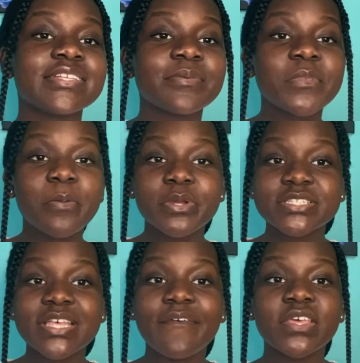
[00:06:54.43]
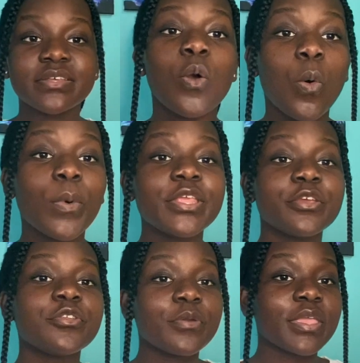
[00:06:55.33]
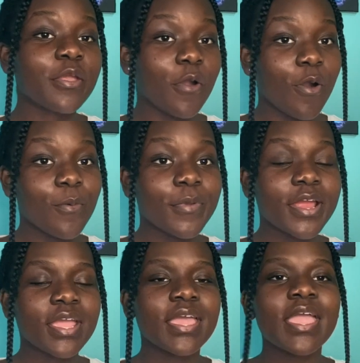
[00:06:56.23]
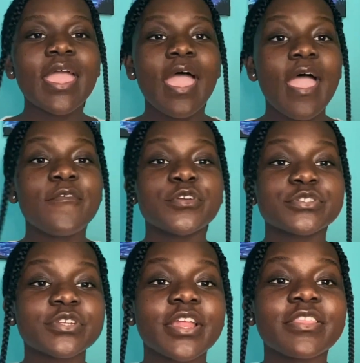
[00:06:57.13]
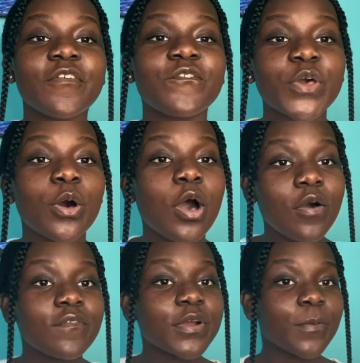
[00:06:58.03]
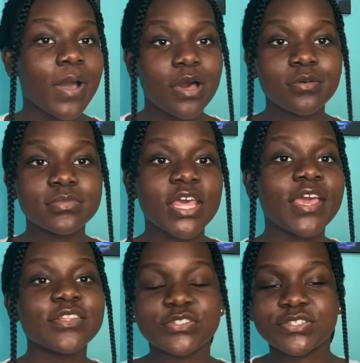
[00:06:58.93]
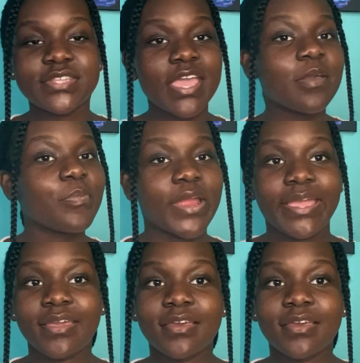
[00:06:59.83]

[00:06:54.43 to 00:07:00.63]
tip number 7, when you're doing your homework, if you're starting to feel overwhelmed, just take a break.